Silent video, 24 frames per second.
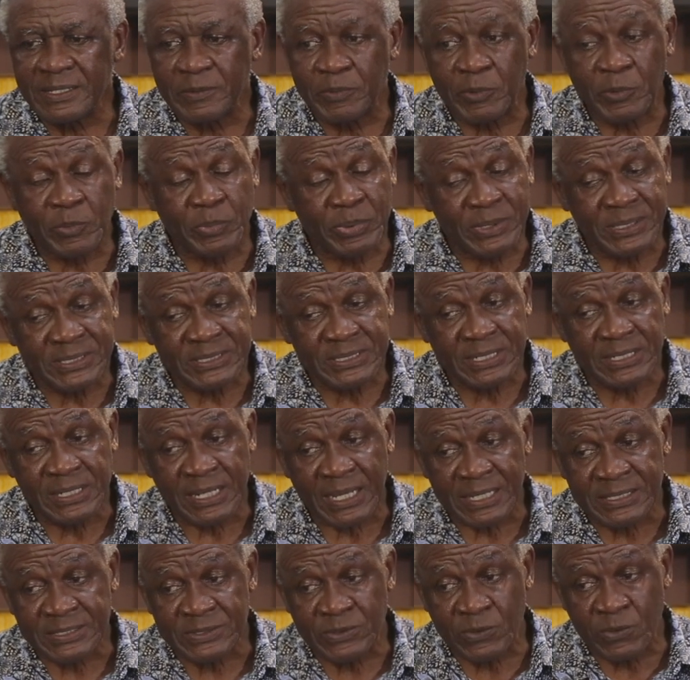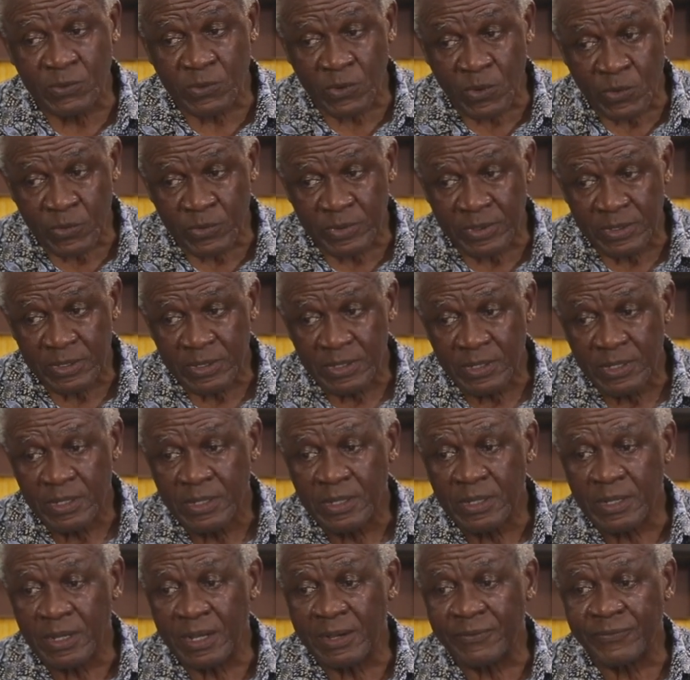the population has grown
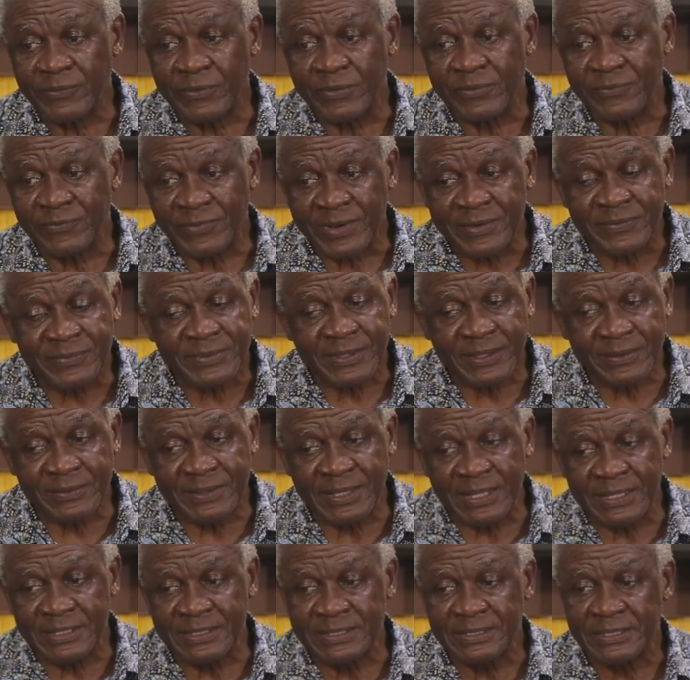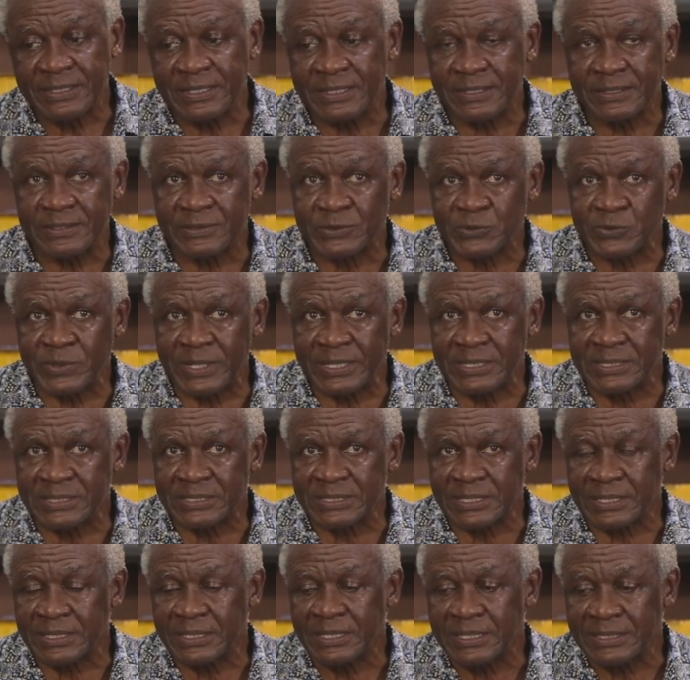from 5,000 in
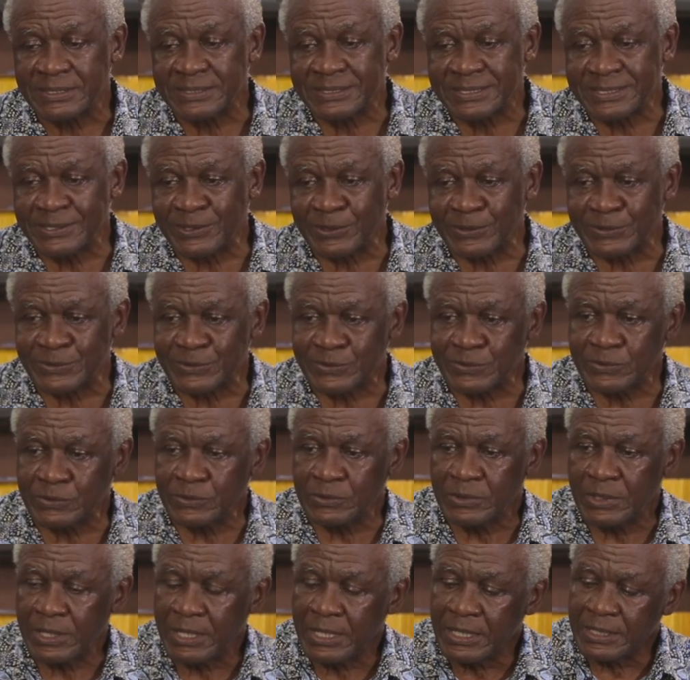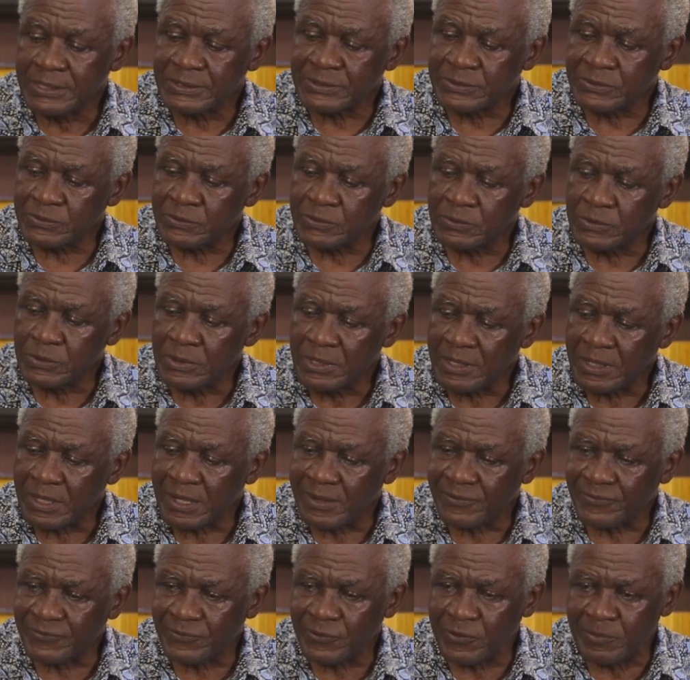2002 to
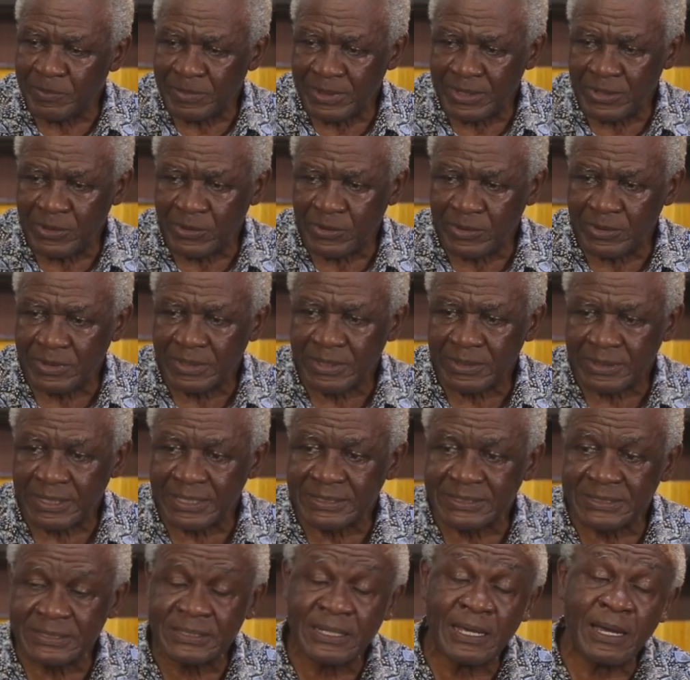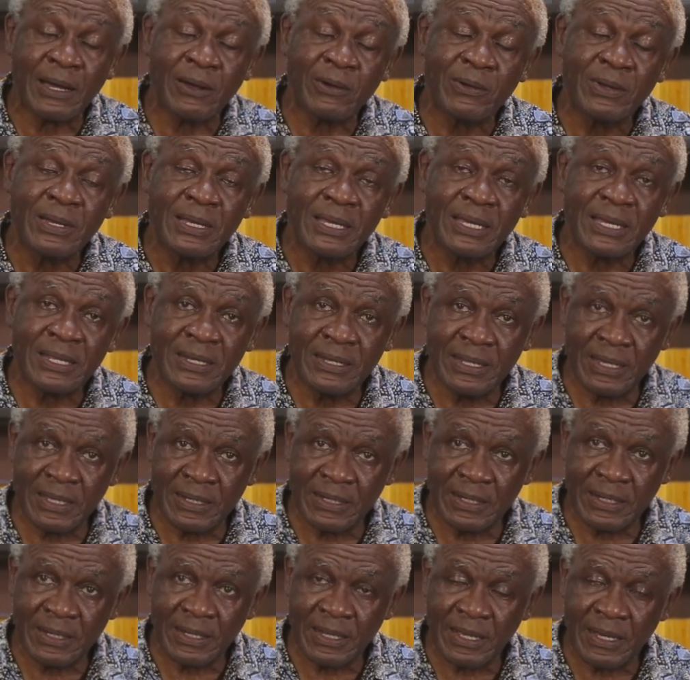4 million right now in
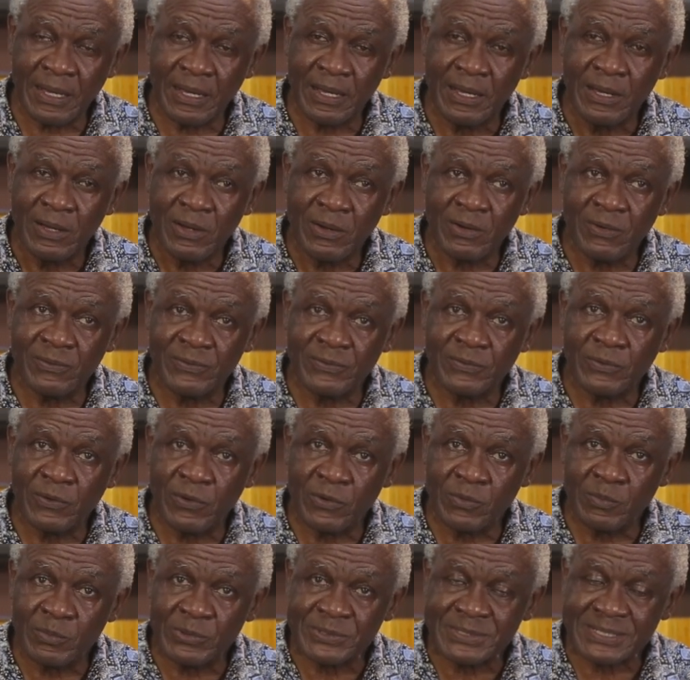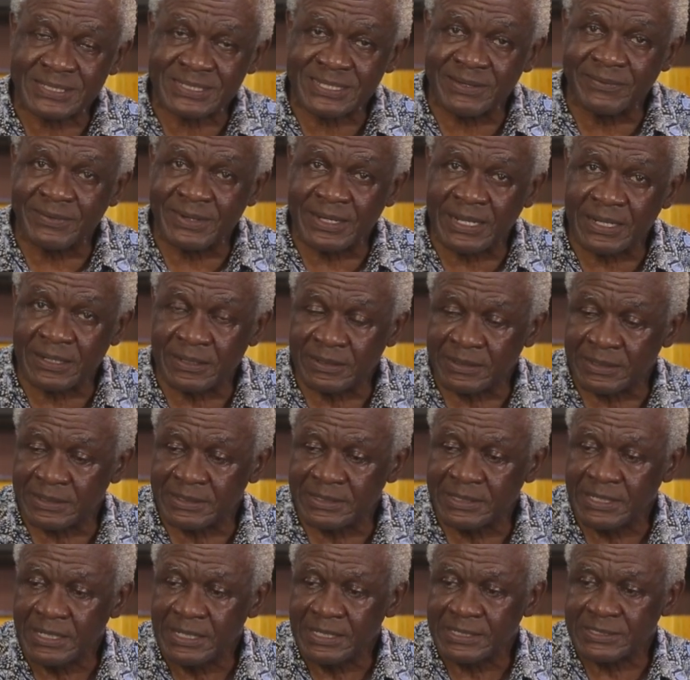an area of almost
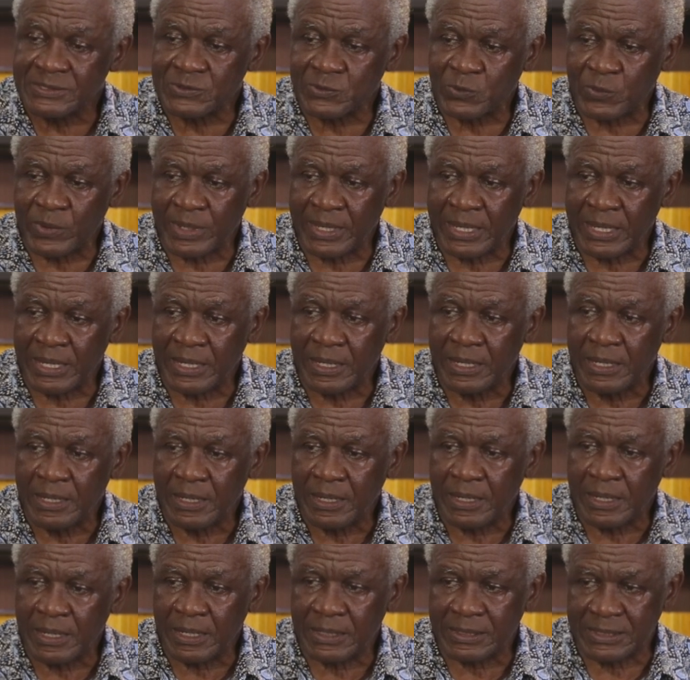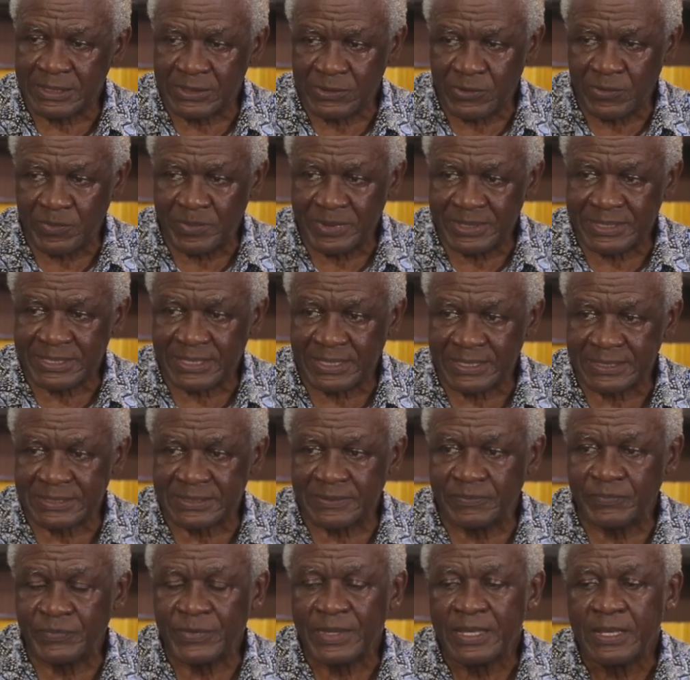700 square kilometers.